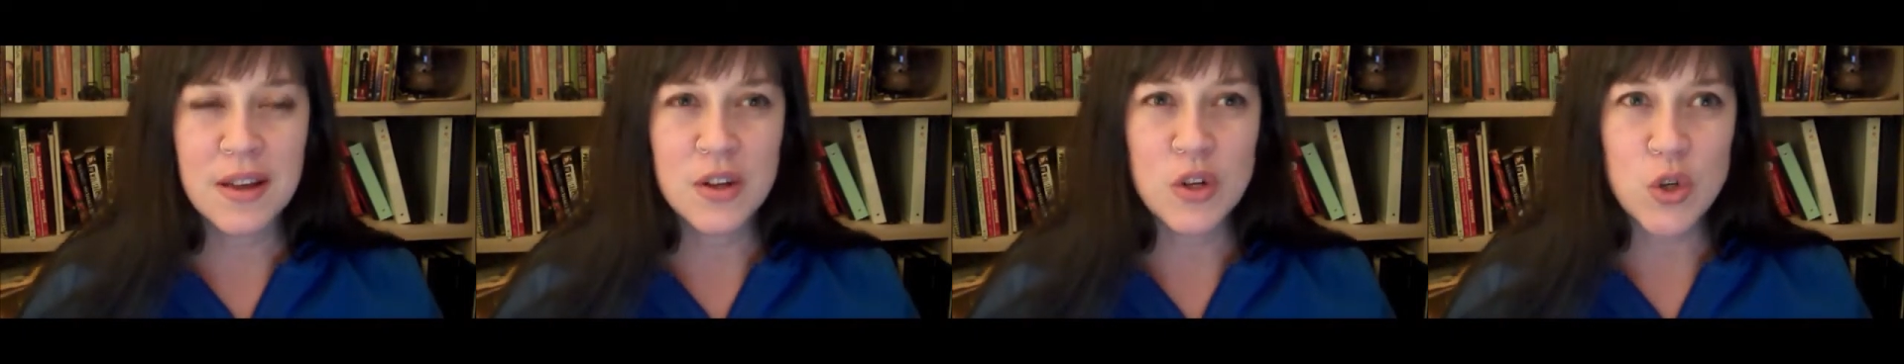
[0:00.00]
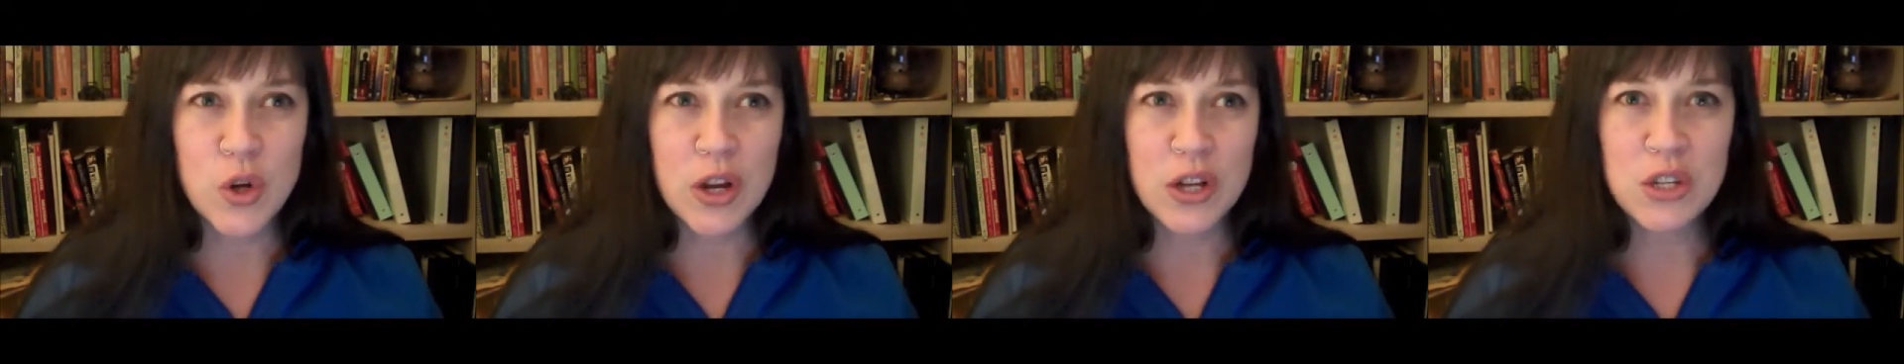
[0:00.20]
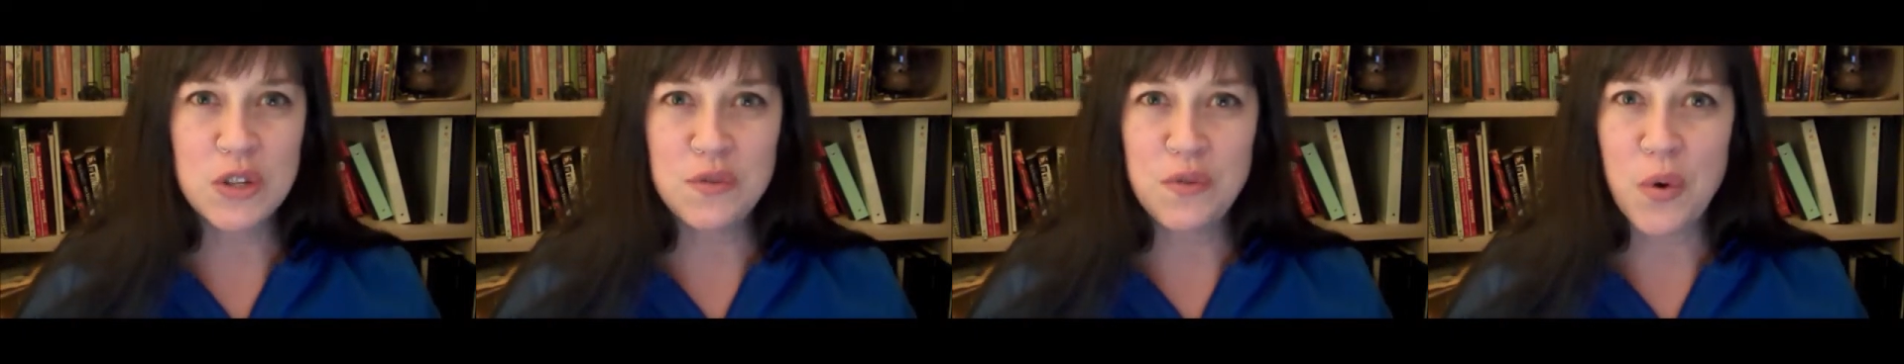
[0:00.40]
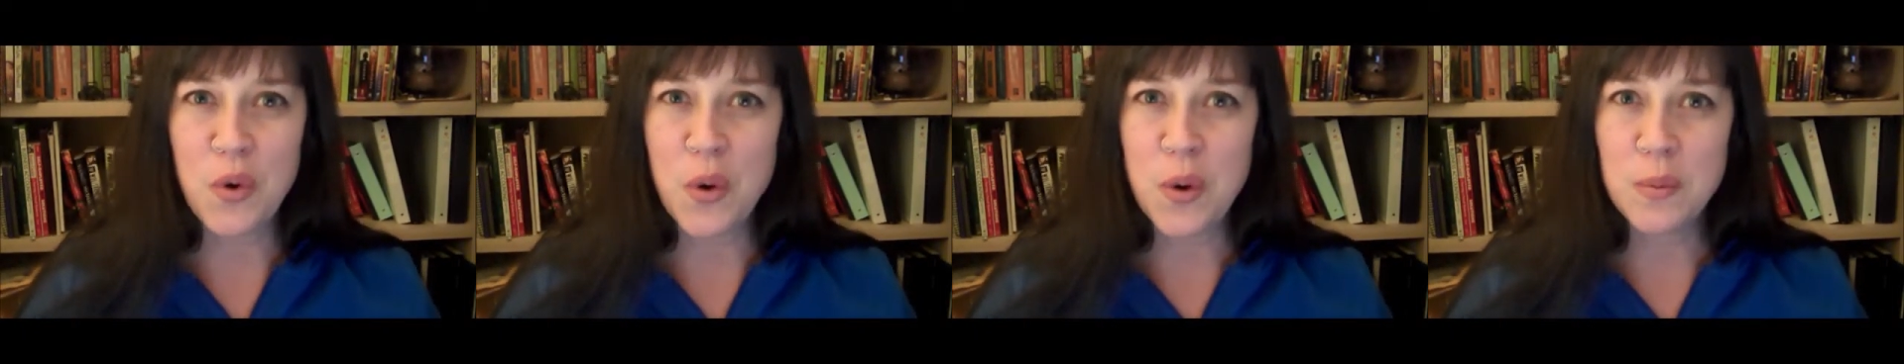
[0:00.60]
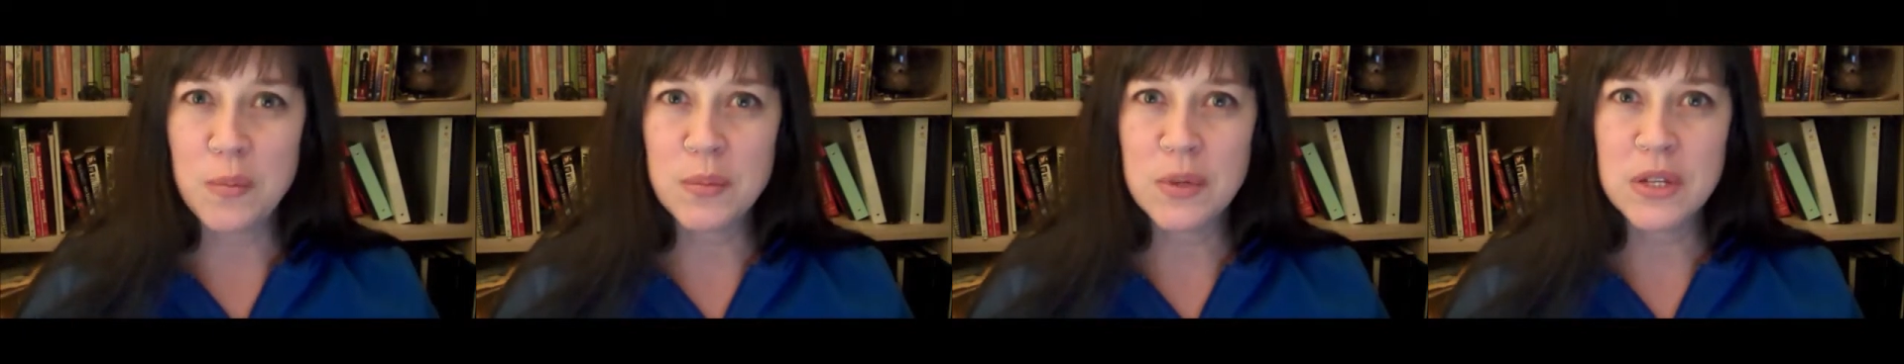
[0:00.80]

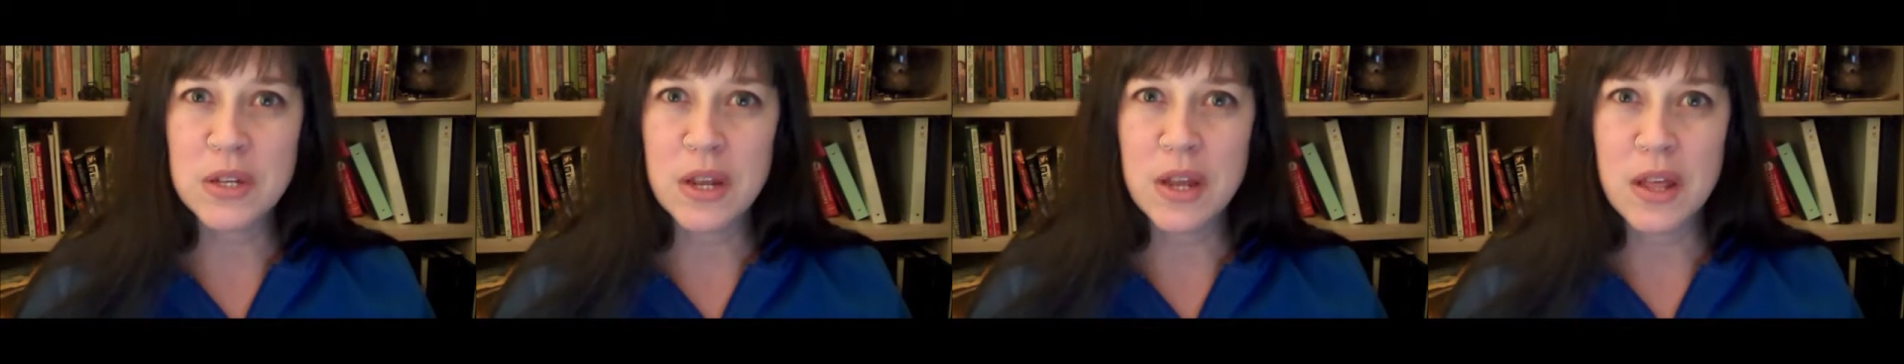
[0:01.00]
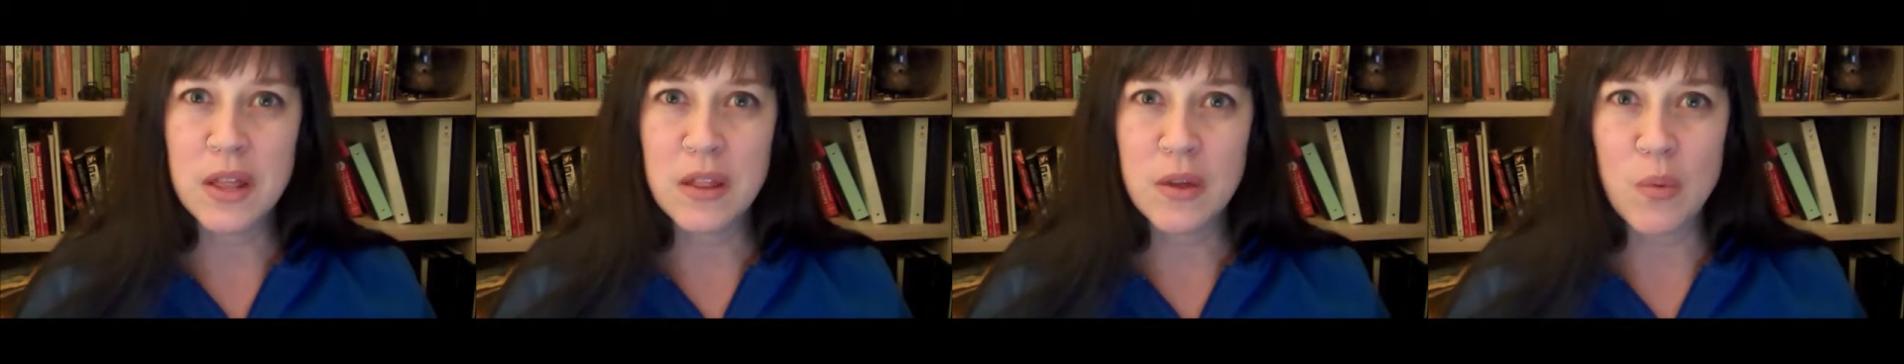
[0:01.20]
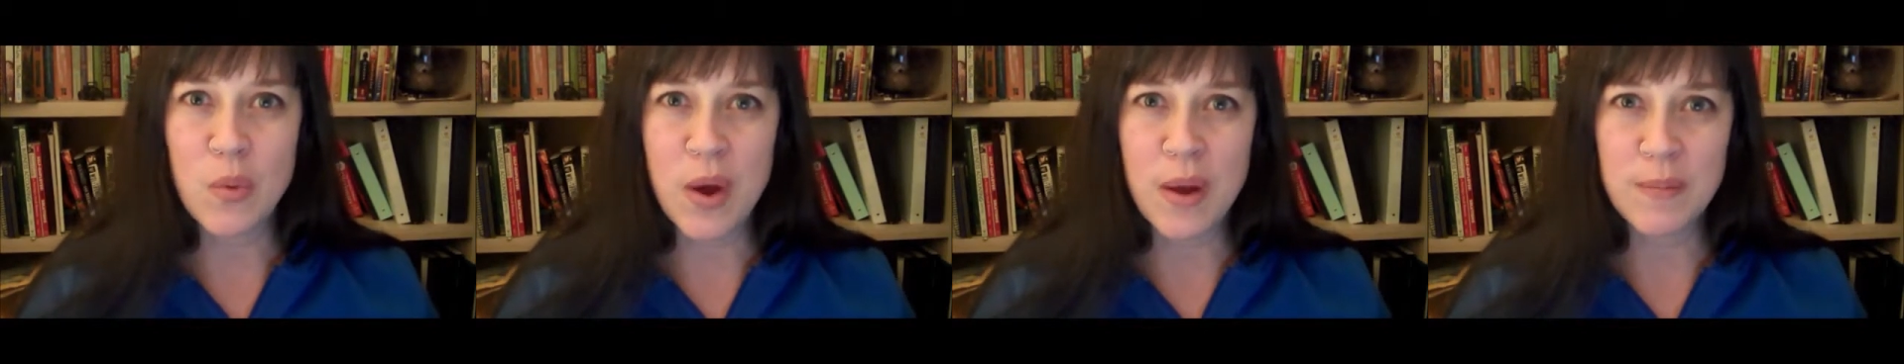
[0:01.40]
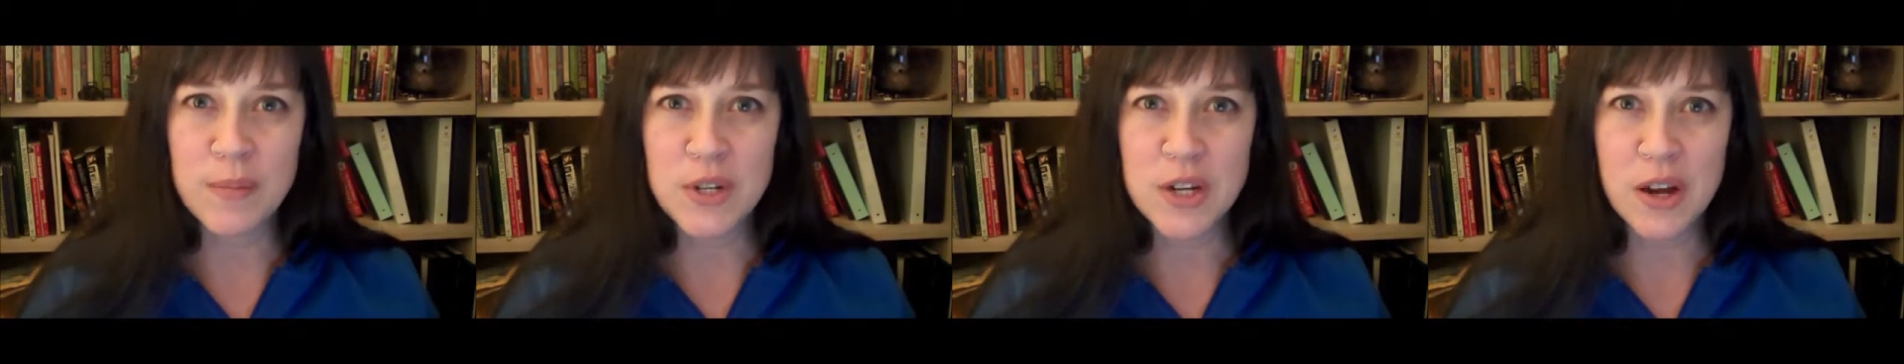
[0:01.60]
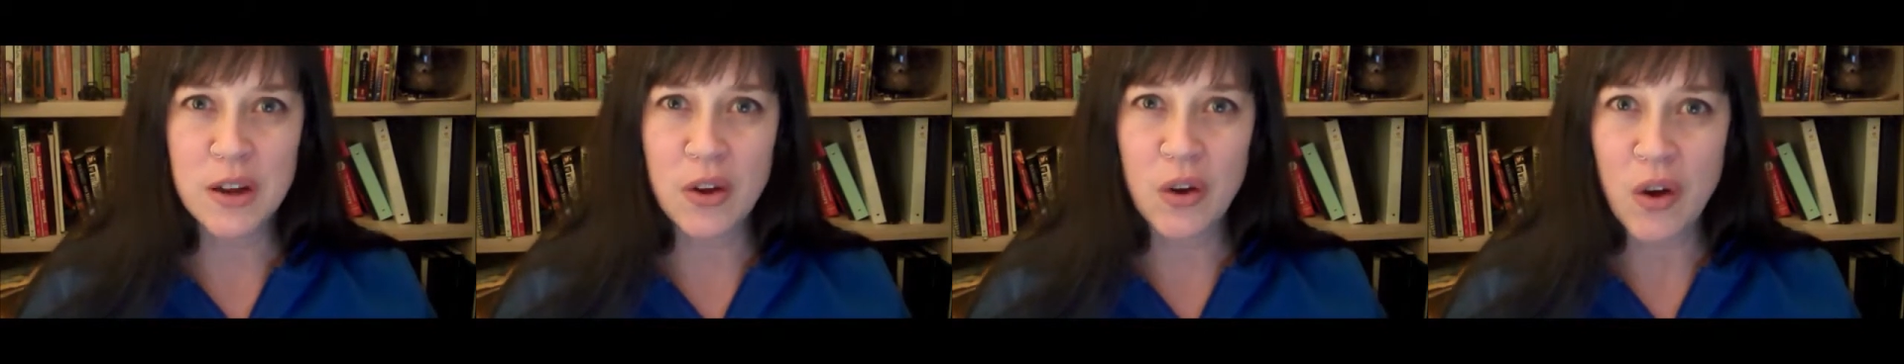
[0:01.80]
transforms the
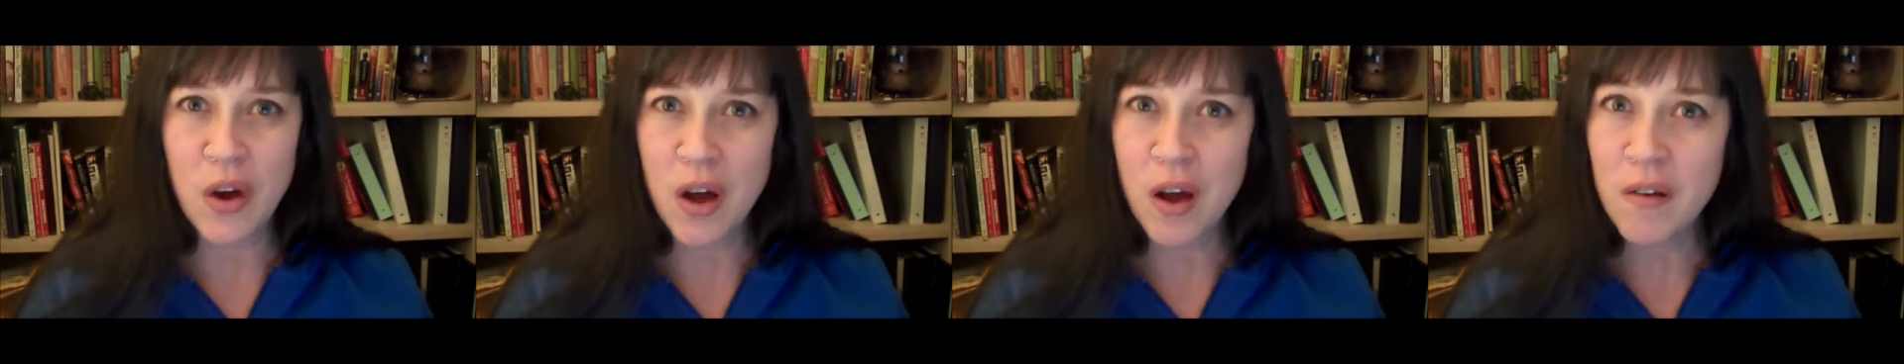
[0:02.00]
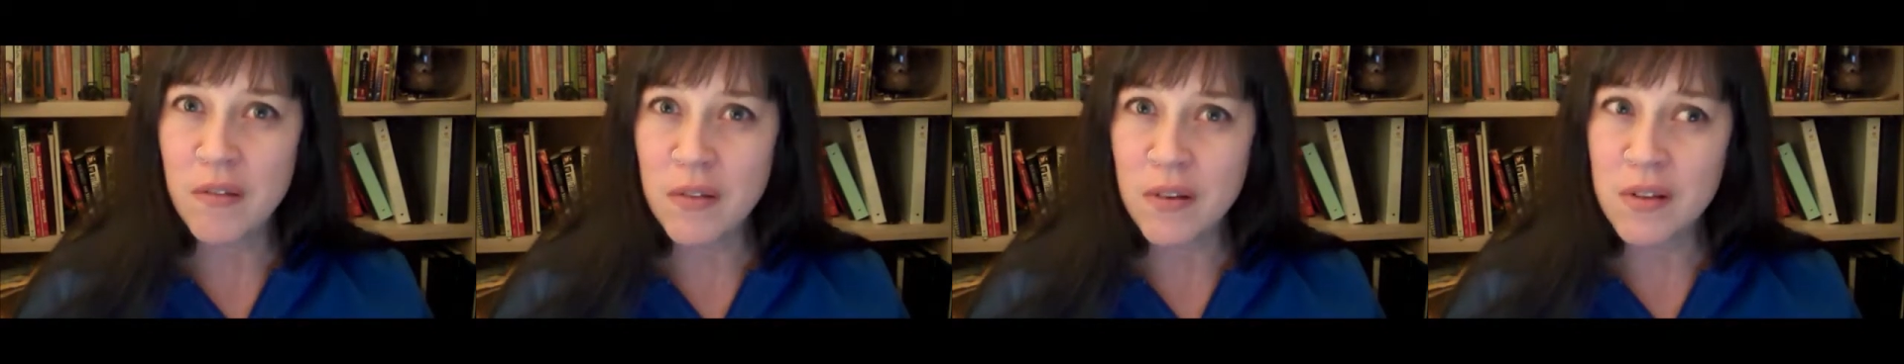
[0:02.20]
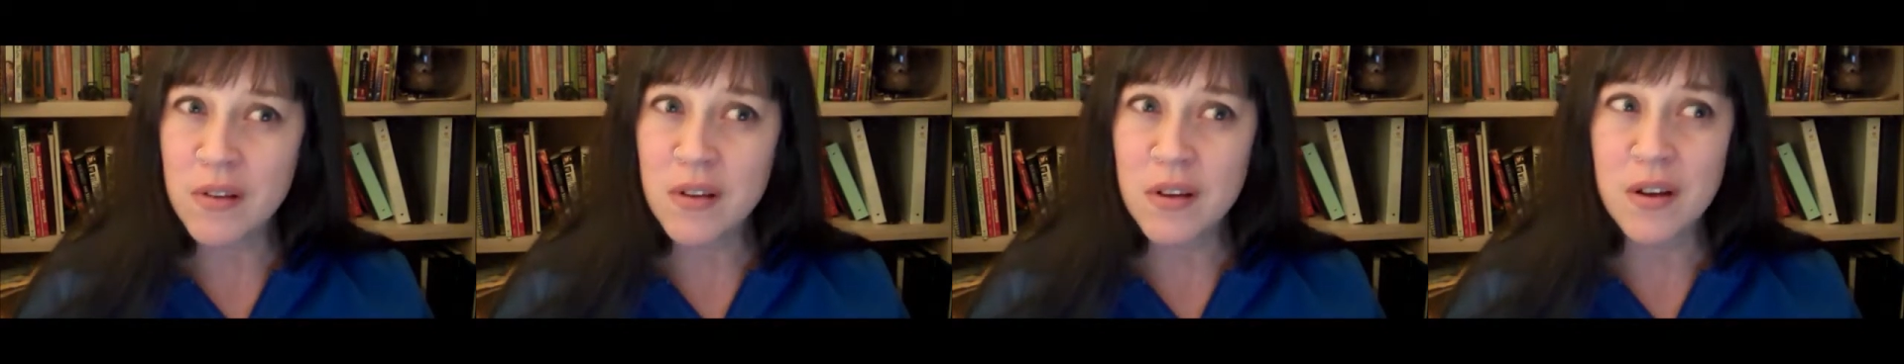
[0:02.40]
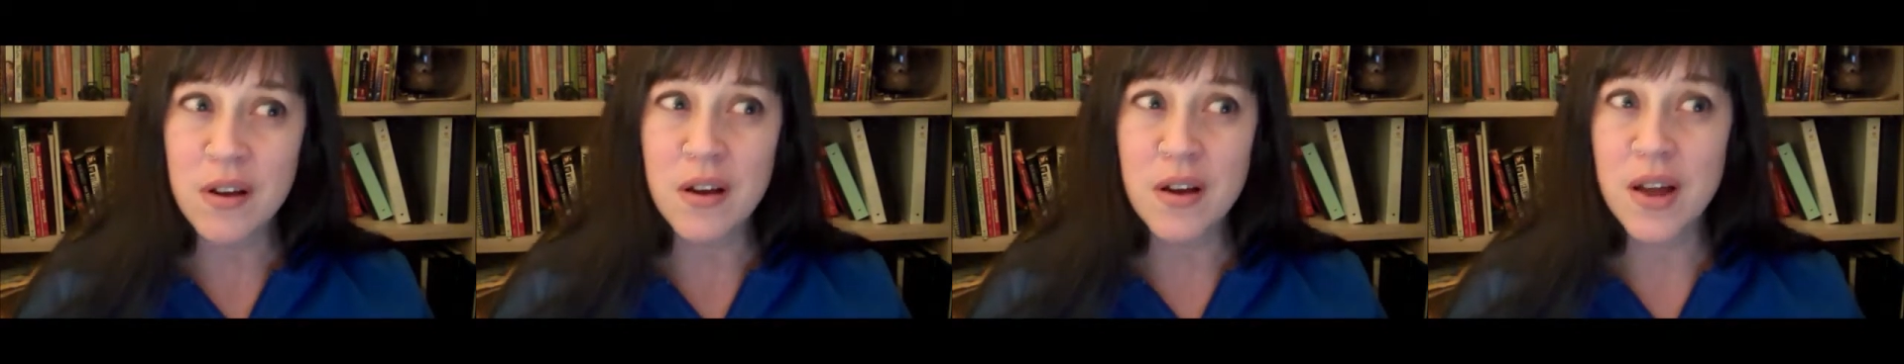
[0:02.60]
ramshackle hovel